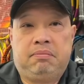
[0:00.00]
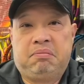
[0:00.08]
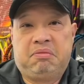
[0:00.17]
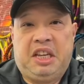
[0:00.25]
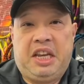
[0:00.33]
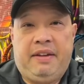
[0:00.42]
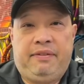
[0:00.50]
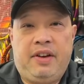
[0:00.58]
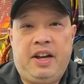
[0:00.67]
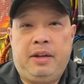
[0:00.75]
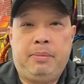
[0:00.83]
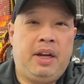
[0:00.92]
they can't
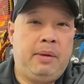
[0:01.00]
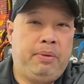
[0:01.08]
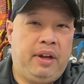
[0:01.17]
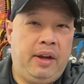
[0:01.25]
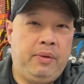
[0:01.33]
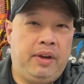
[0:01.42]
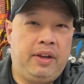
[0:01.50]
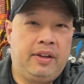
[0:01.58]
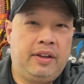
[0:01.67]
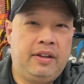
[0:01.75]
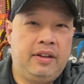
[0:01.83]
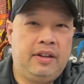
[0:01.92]
find anybody to play with.
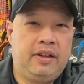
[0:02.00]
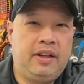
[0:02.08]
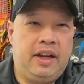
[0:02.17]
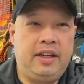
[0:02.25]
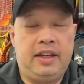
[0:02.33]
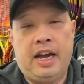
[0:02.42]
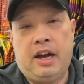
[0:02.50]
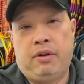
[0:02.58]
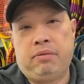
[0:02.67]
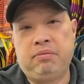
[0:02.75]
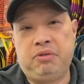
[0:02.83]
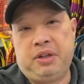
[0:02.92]
And
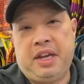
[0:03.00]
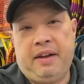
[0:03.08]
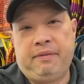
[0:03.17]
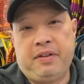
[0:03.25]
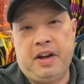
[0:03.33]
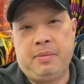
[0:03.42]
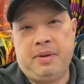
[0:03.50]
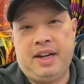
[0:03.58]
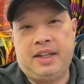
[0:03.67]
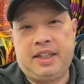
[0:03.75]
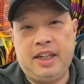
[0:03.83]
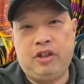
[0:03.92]
now you can't find anybody
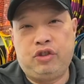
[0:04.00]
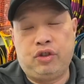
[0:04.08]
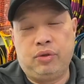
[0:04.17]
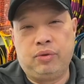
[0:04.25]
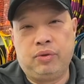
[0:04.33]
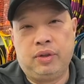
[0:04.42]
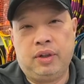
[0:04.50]
to teach you.